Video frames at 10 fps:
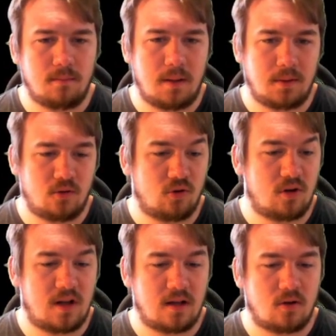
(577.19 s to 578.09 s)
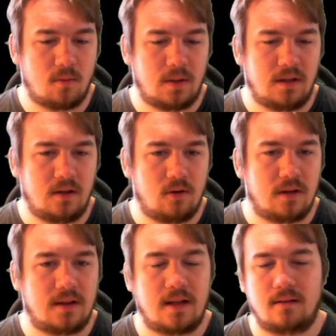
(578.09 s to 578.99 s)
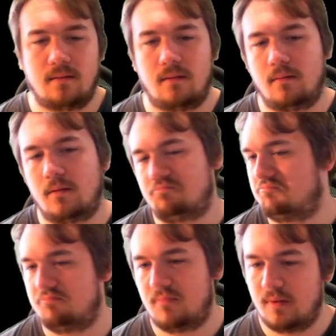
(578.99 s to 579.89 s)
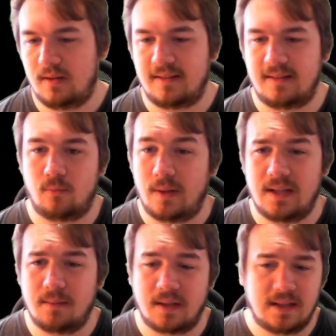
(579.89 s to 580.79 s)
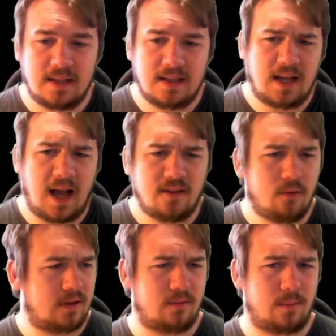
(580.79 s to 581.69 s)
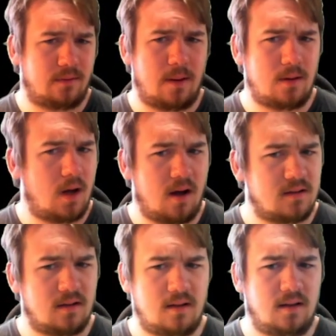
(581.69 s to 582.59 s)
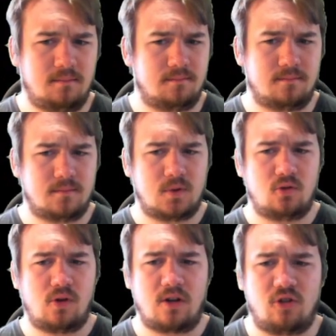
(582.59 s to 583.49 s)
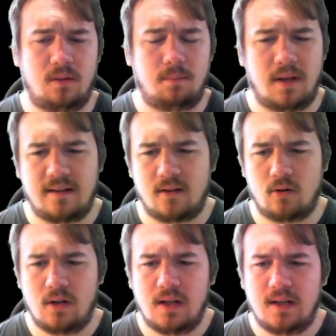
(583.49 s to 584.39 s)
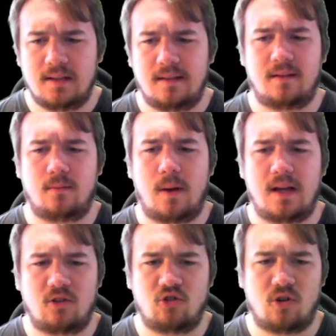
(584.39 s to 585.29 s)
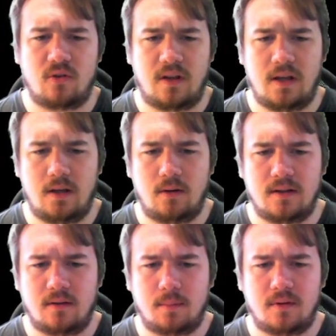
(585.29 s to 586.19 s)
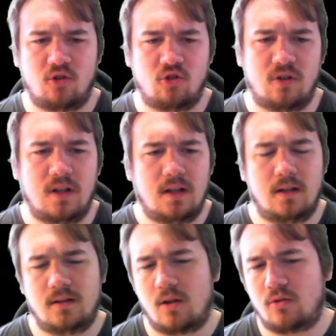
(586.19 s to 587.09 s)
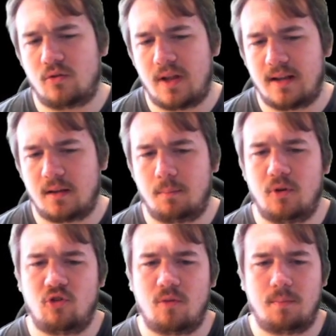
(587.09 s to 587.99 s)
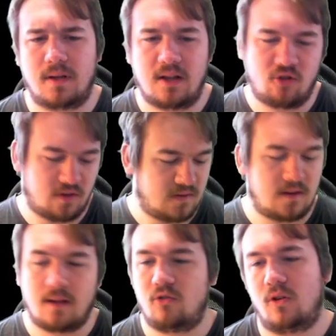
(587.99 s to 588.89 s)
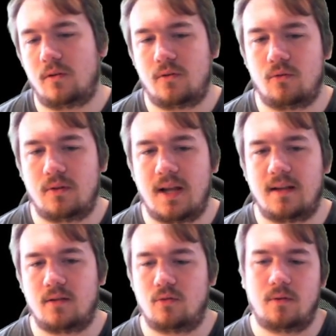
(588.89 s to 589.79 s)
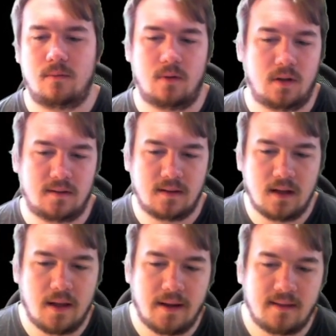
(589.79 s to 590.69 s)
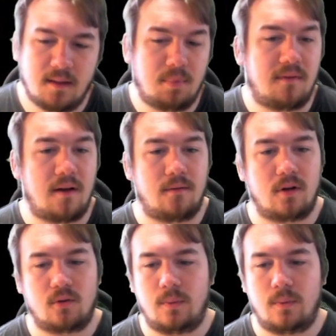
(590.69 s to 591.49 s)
Maybe the rook can come in here, and then this is winning. But I thought this was very hard to actually play, so this is why I chose here in this position not to take the bishop, but I just chose to take the rook first, simplify further.